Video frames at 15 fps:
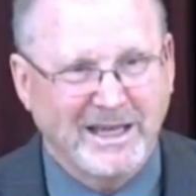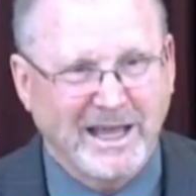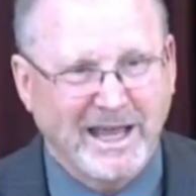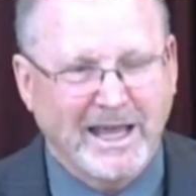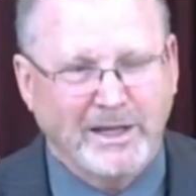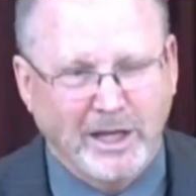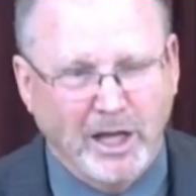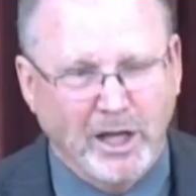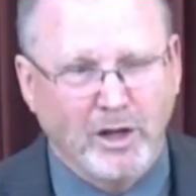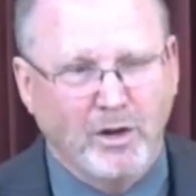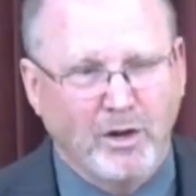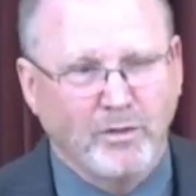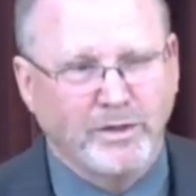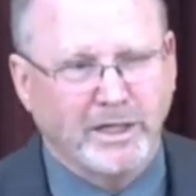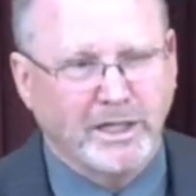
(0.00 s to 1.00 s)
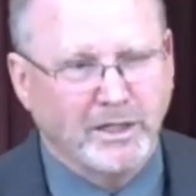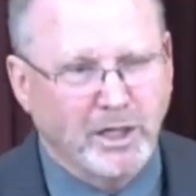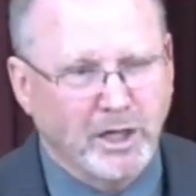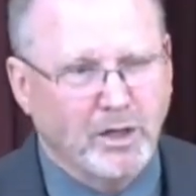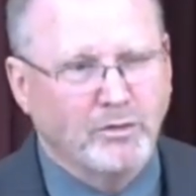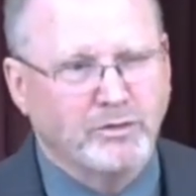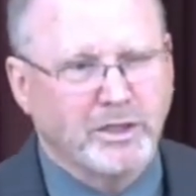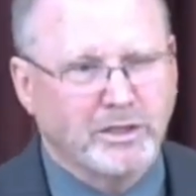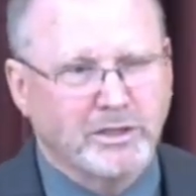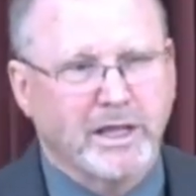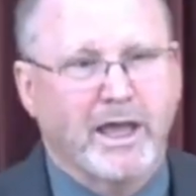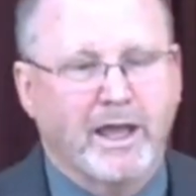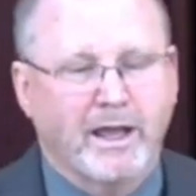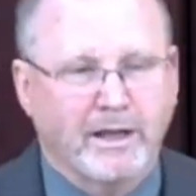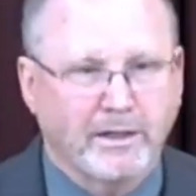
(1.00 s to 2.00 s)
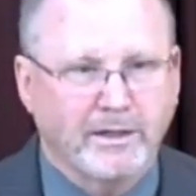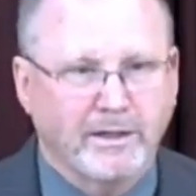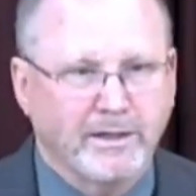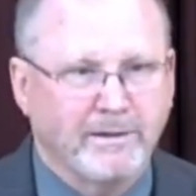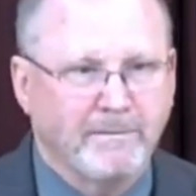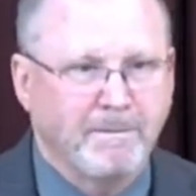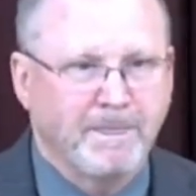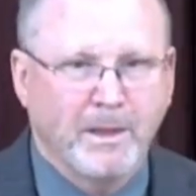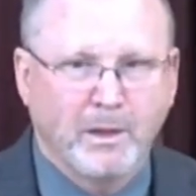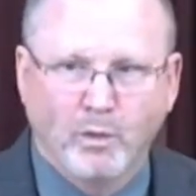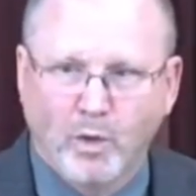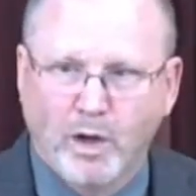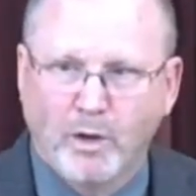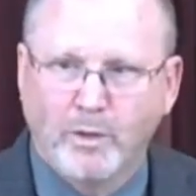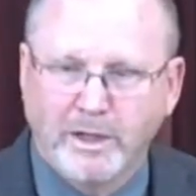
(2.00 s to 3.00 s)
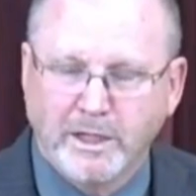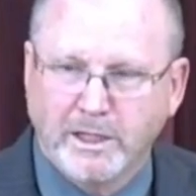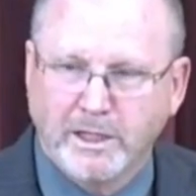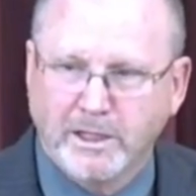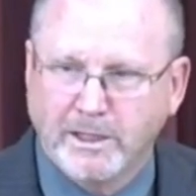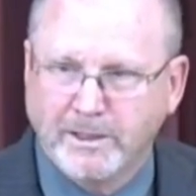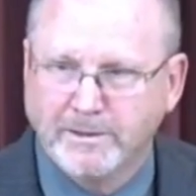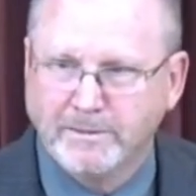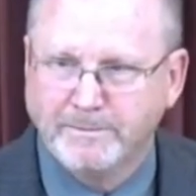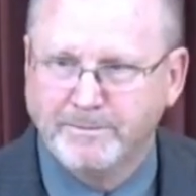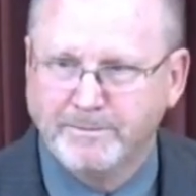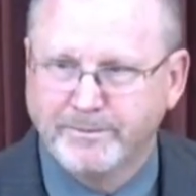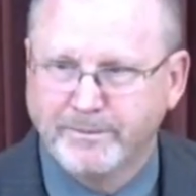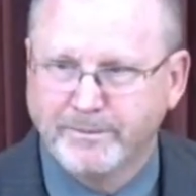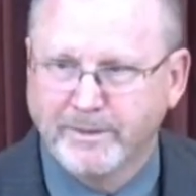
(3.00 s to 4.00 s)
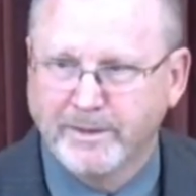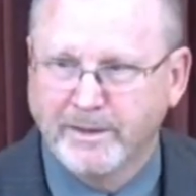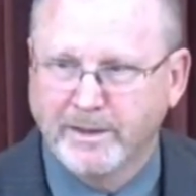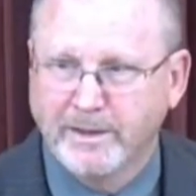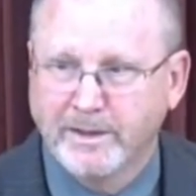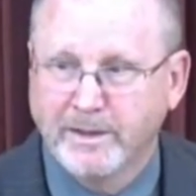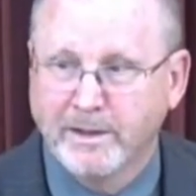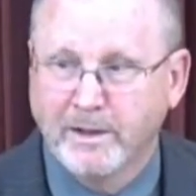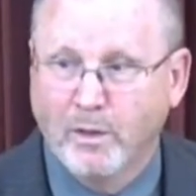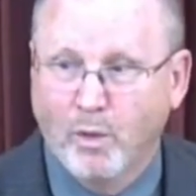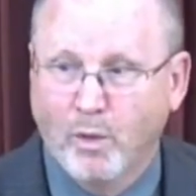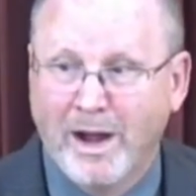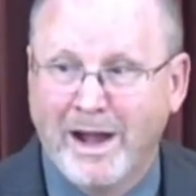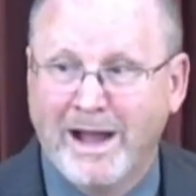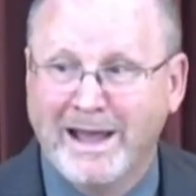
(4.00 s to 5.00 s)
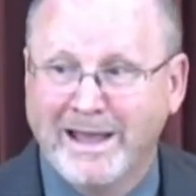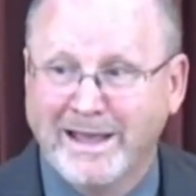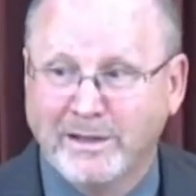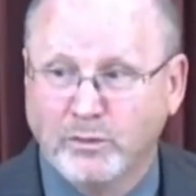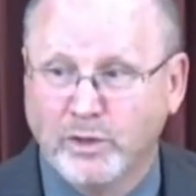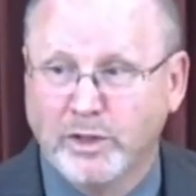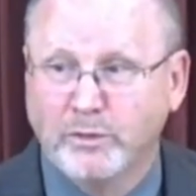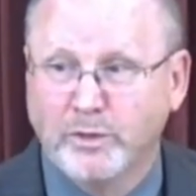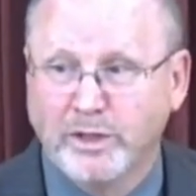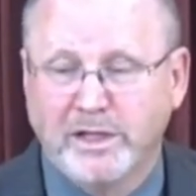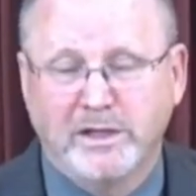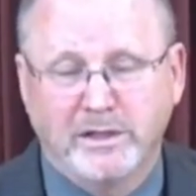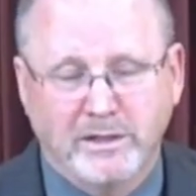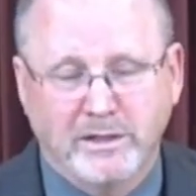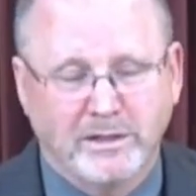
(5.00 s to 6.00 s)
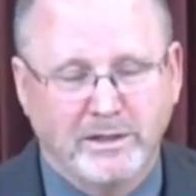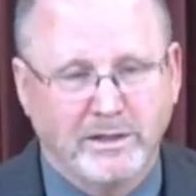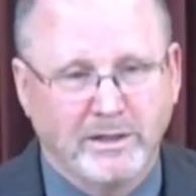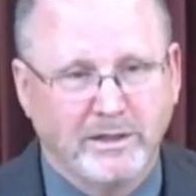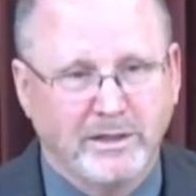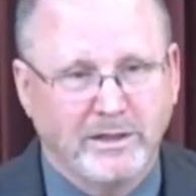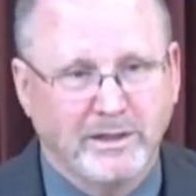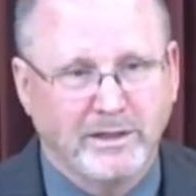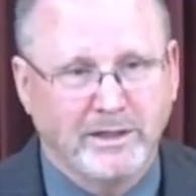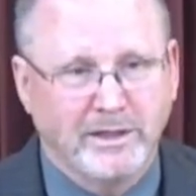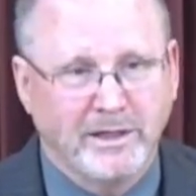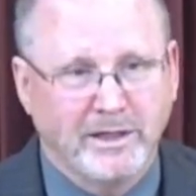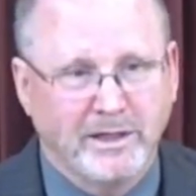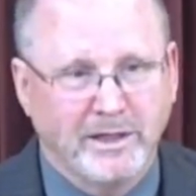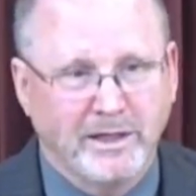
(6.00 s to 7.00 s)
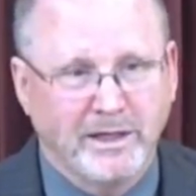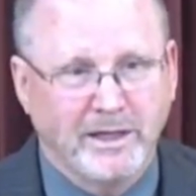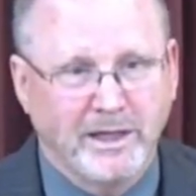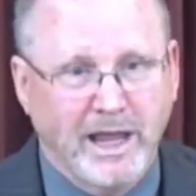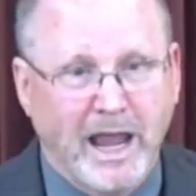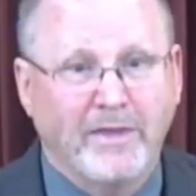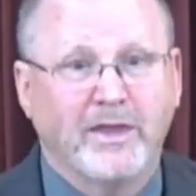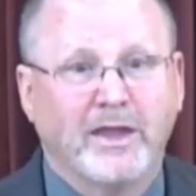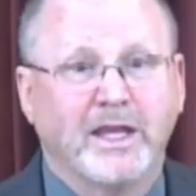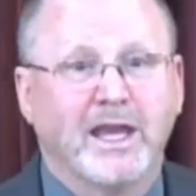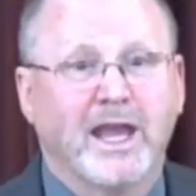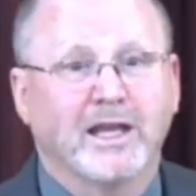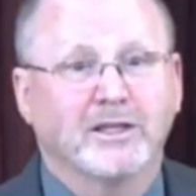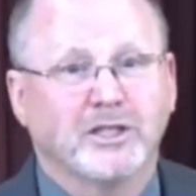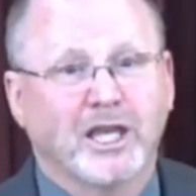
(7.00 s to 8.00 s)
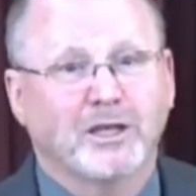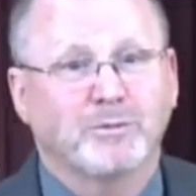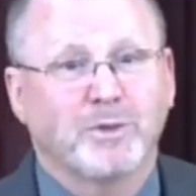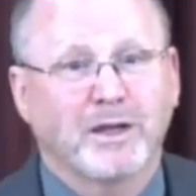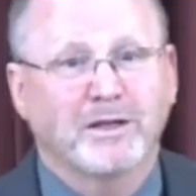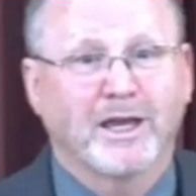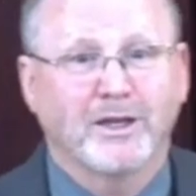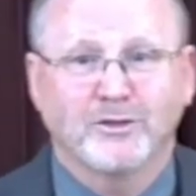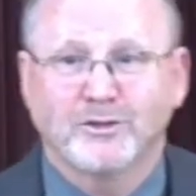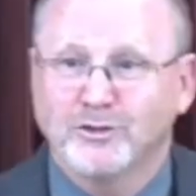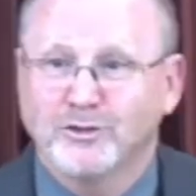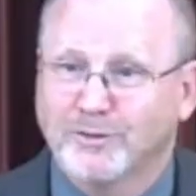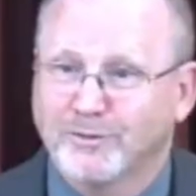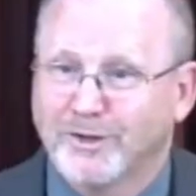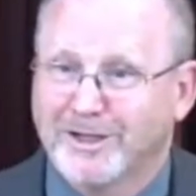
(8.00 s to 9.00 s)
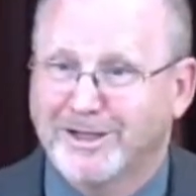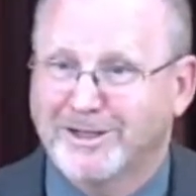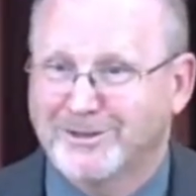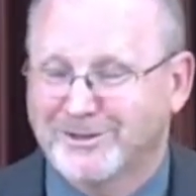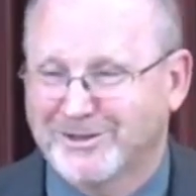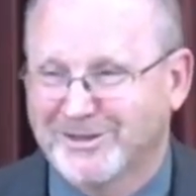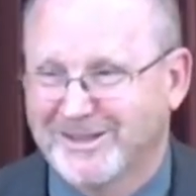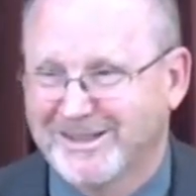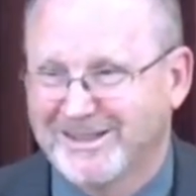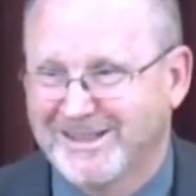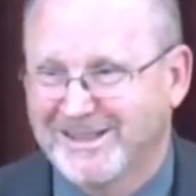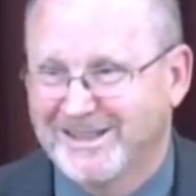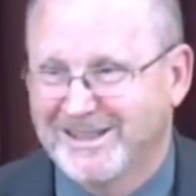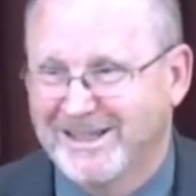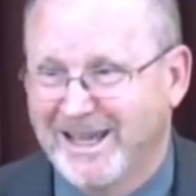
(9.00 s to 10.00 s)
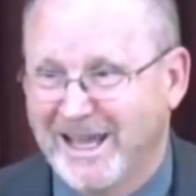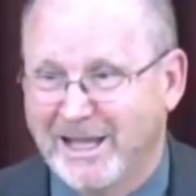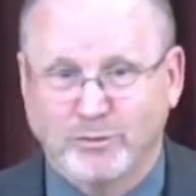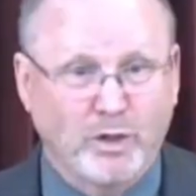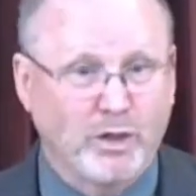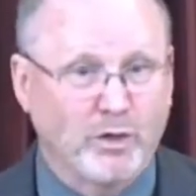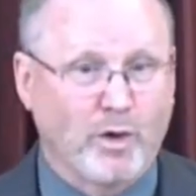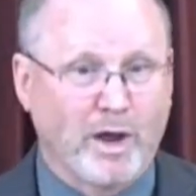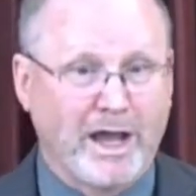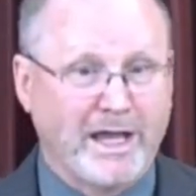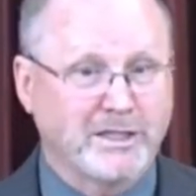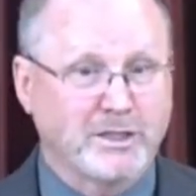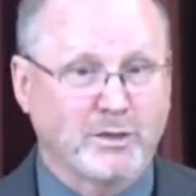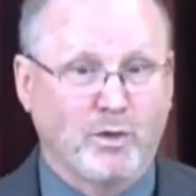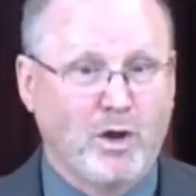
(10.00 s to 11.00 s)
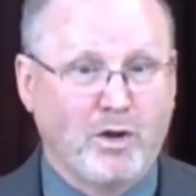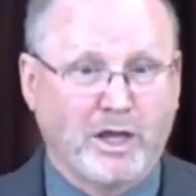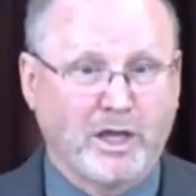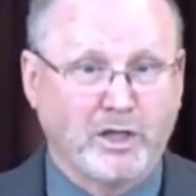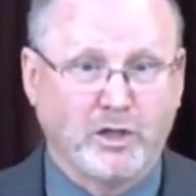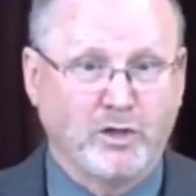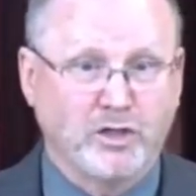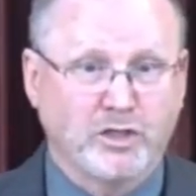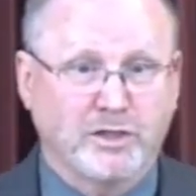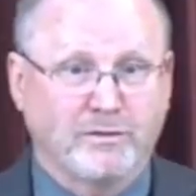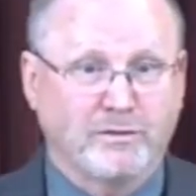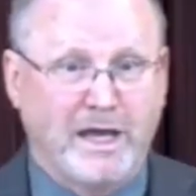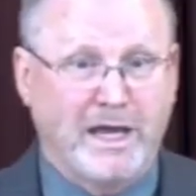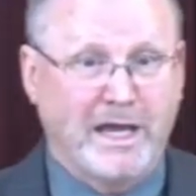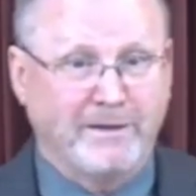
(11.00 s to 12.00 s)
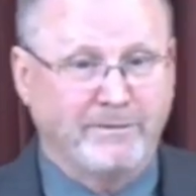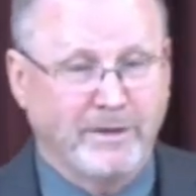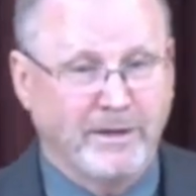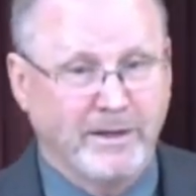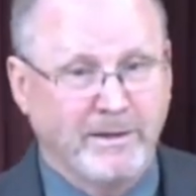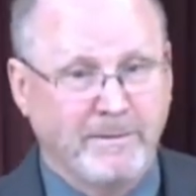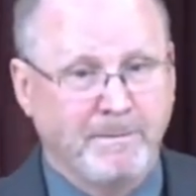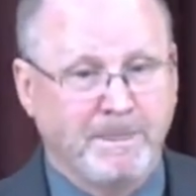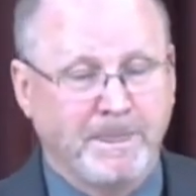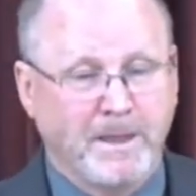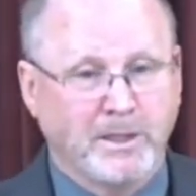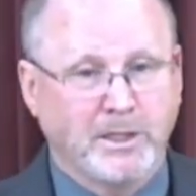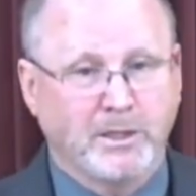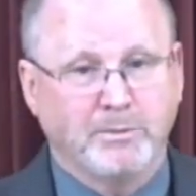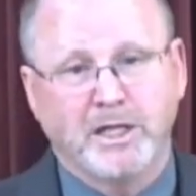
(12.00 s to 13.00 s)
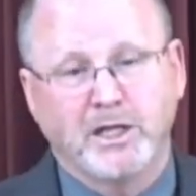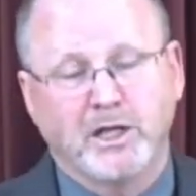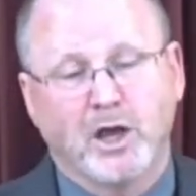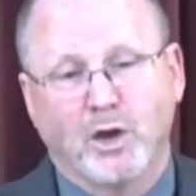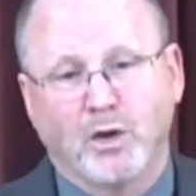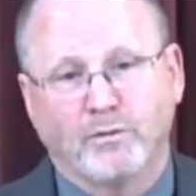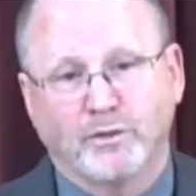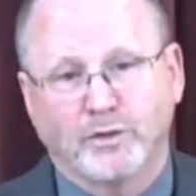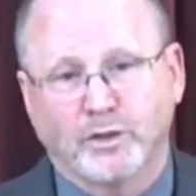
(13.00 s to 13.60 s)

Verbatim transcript: and know that He knows exactly what we need, why and when we need it, and that He has expectations of us as we rise to walk in newness of life to be known for